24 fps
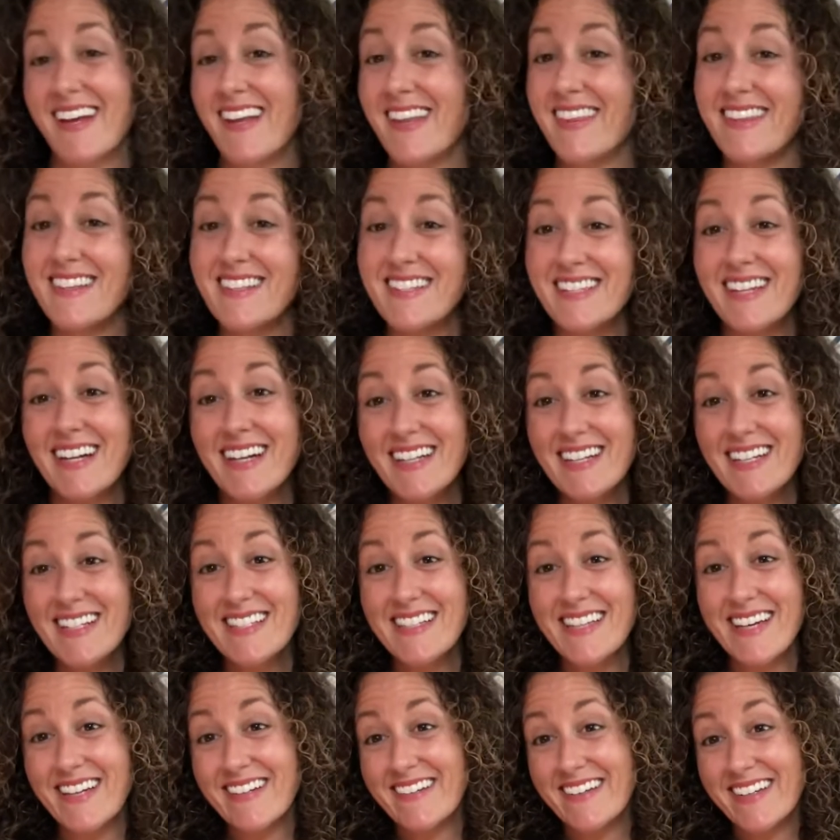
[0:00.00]
The sun is
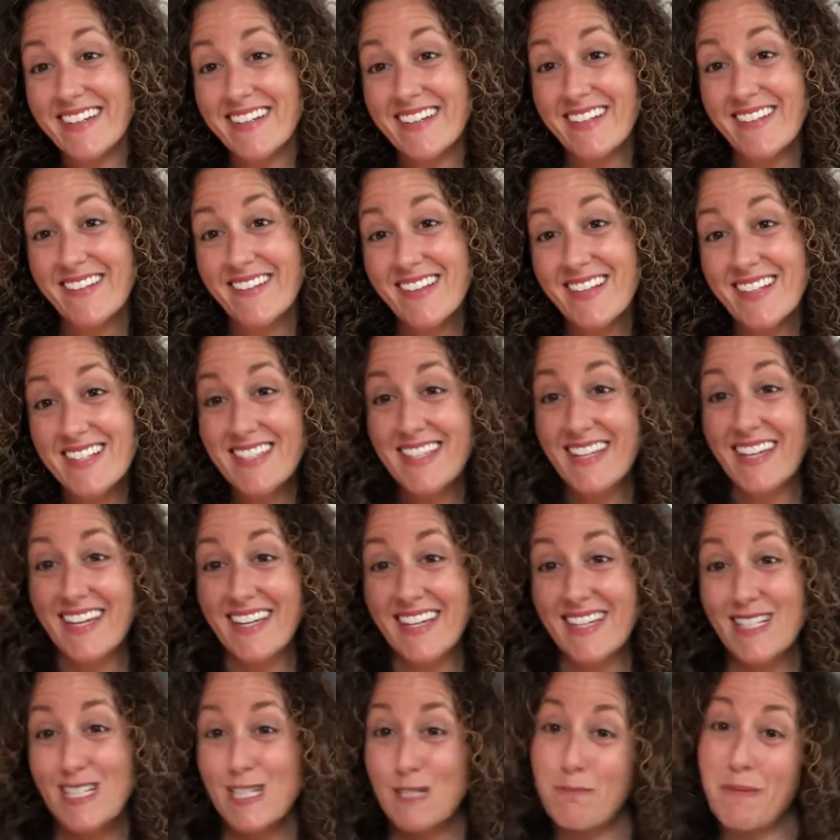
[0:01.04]
getting ready to do this
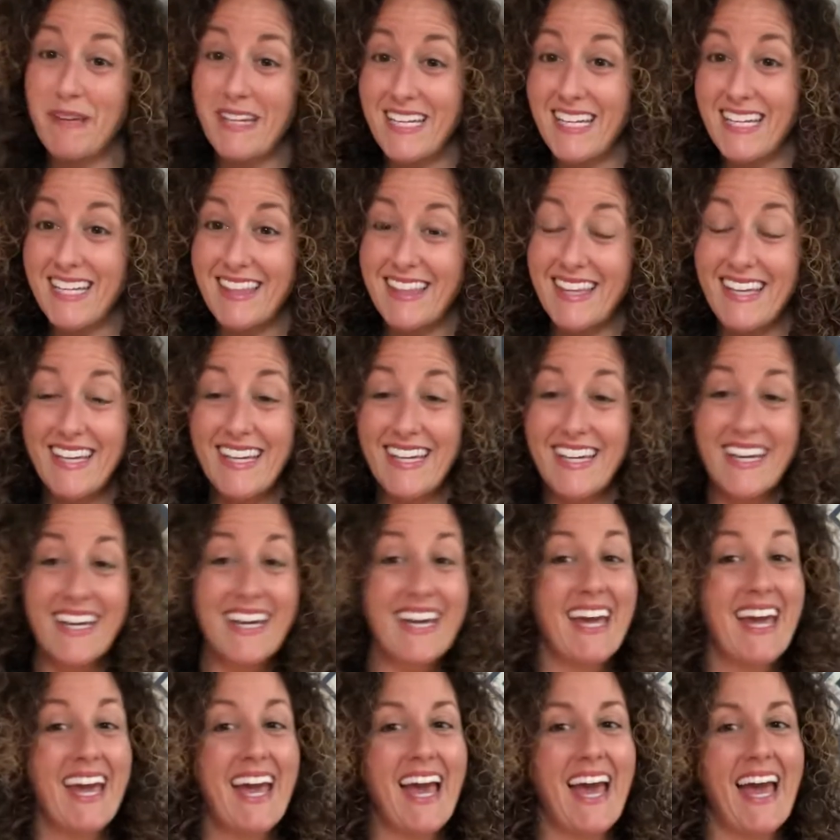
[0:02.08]
like spinny thing,
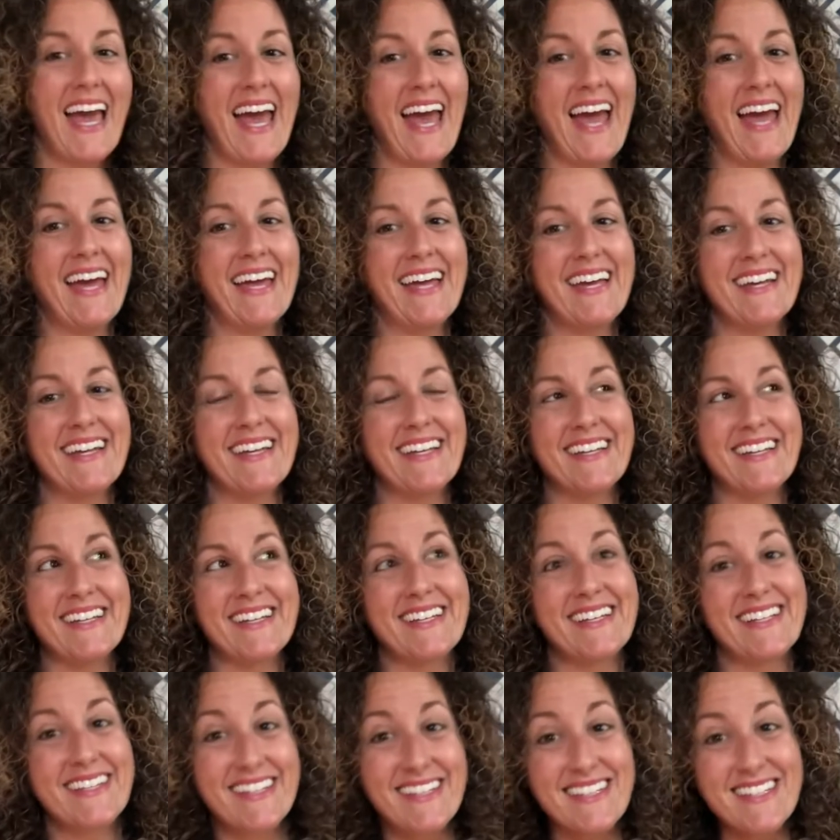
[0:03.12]
and
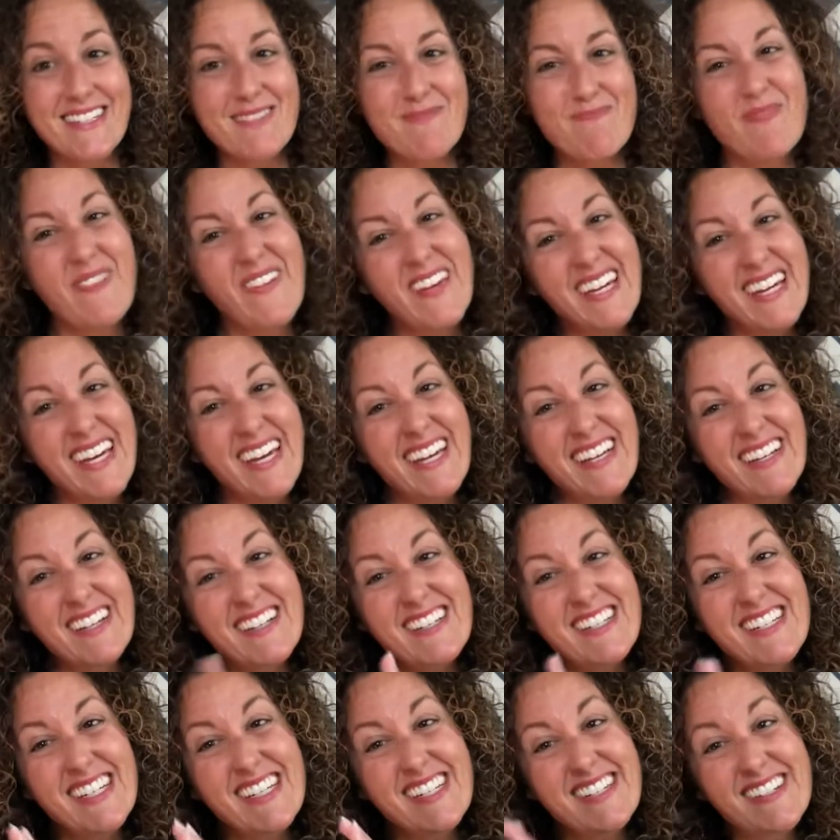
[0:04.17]
this big
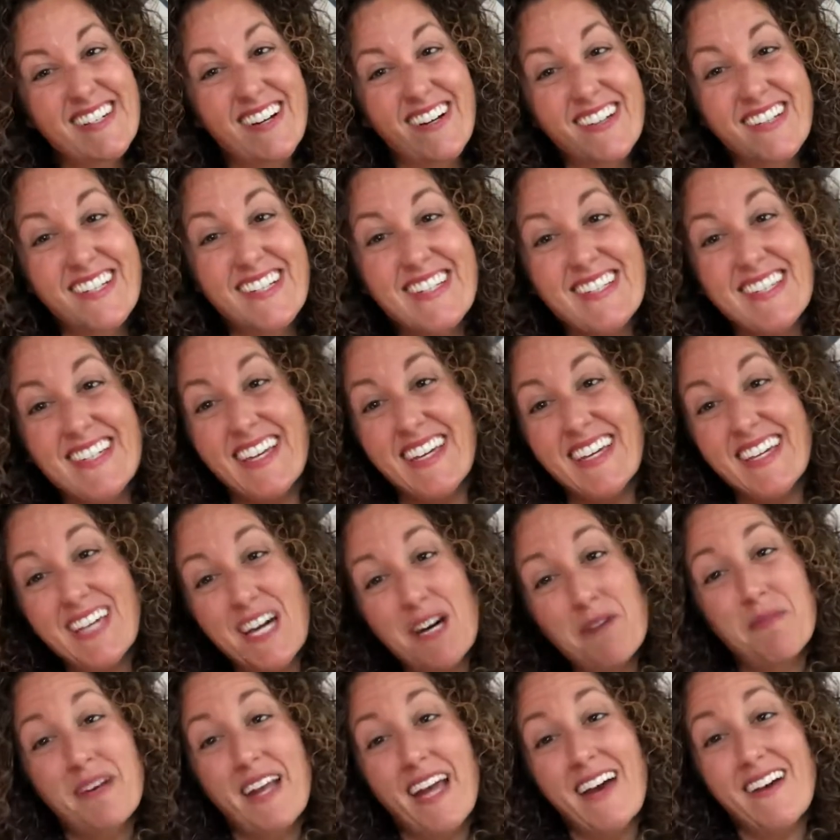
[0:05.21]
energy chunk is like
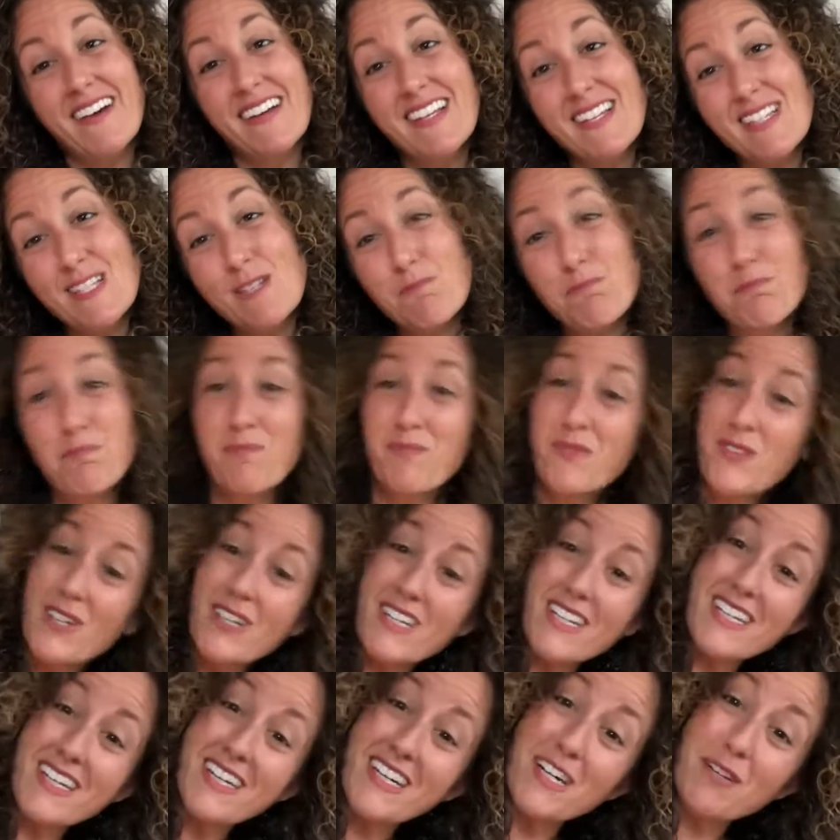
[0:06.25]
coming out, and it's
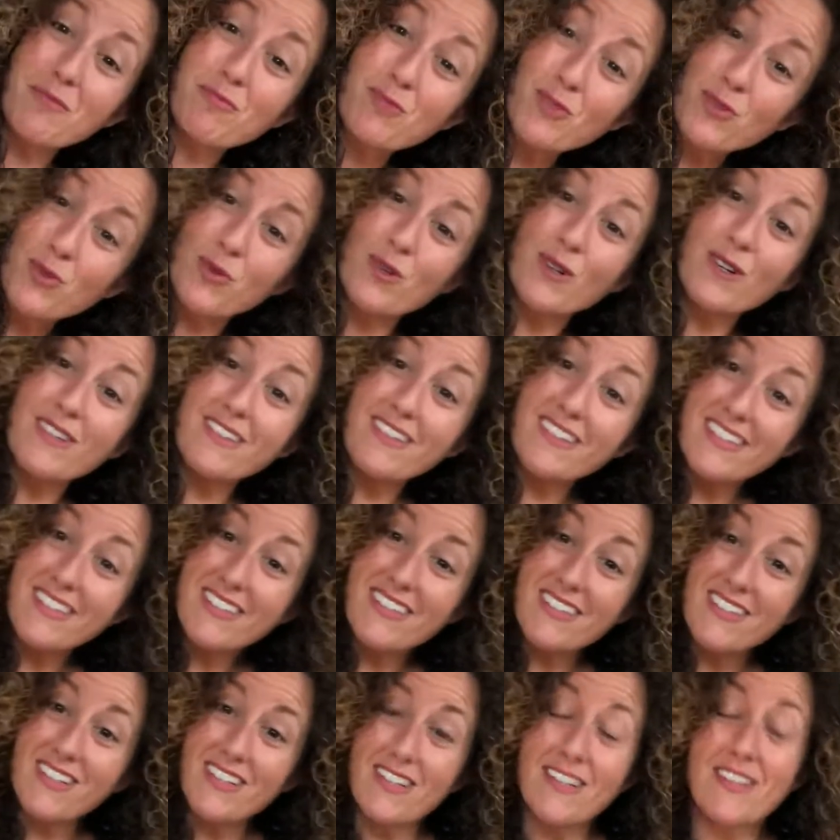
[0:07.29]
gonna come toward
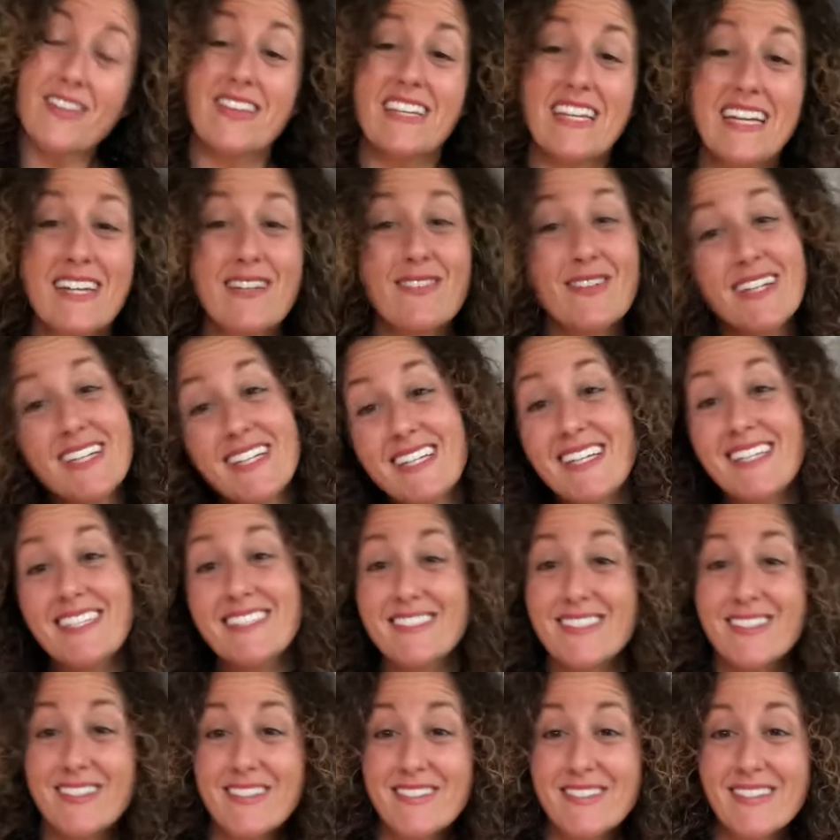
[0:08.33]
the Earth like really
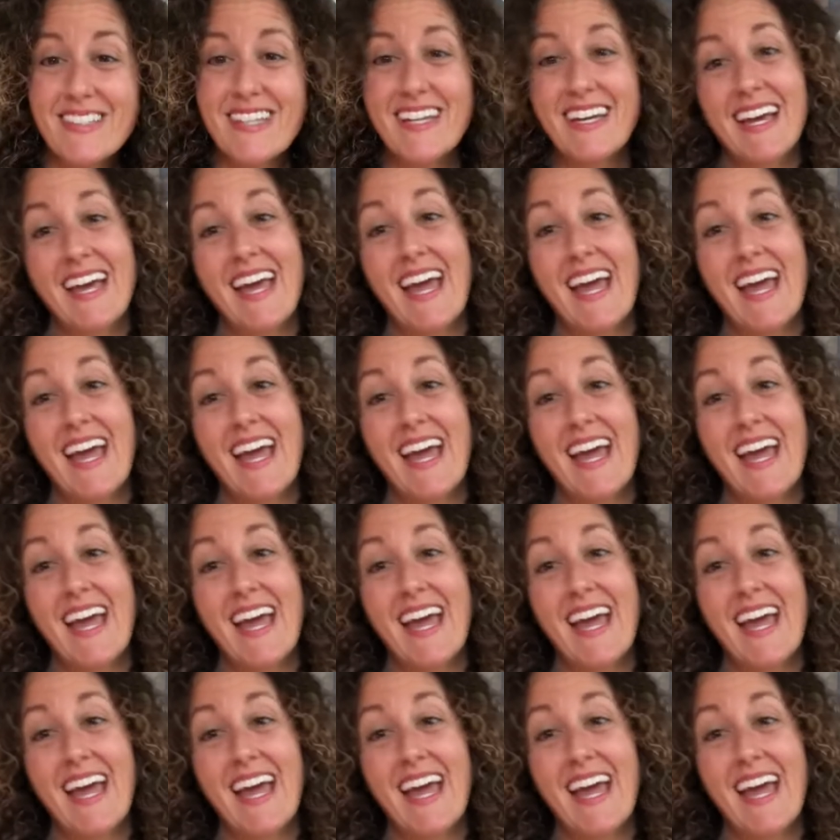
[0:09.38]
soon.